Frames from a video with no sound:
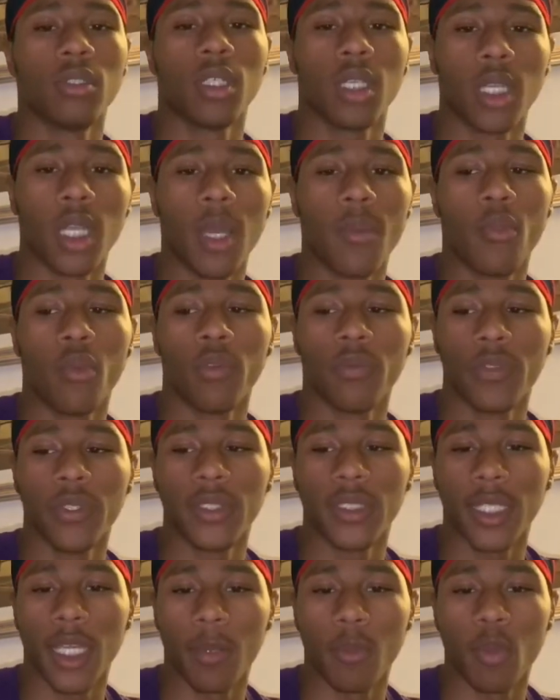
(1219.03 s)
I got more free
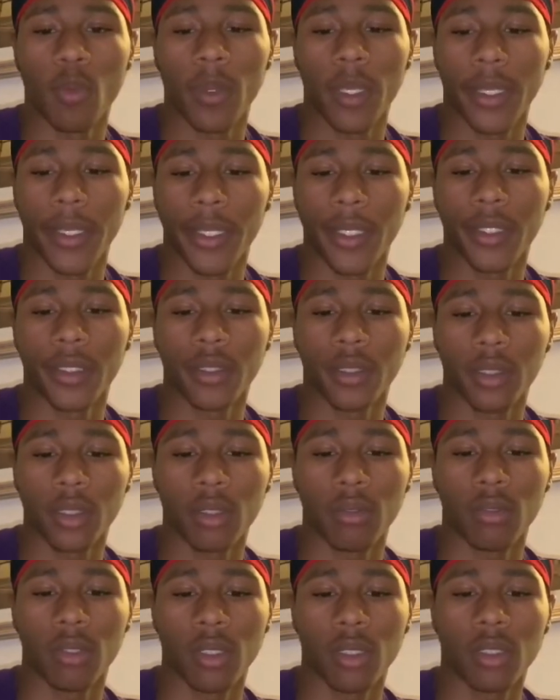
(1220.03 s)
time on my hands,
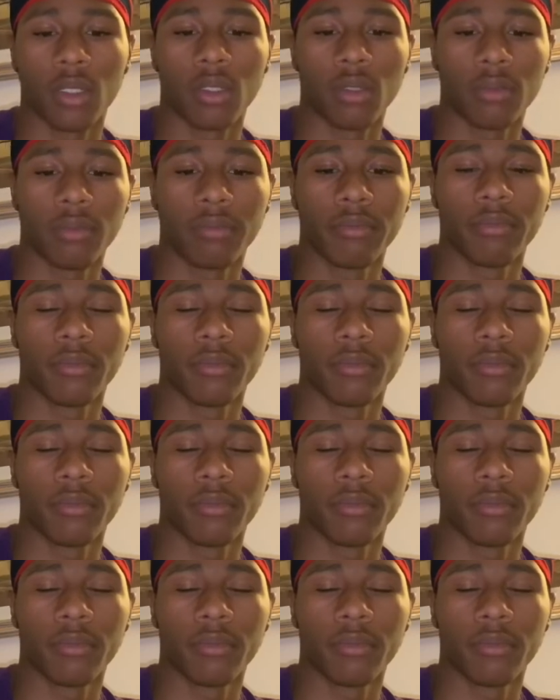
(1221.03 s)
so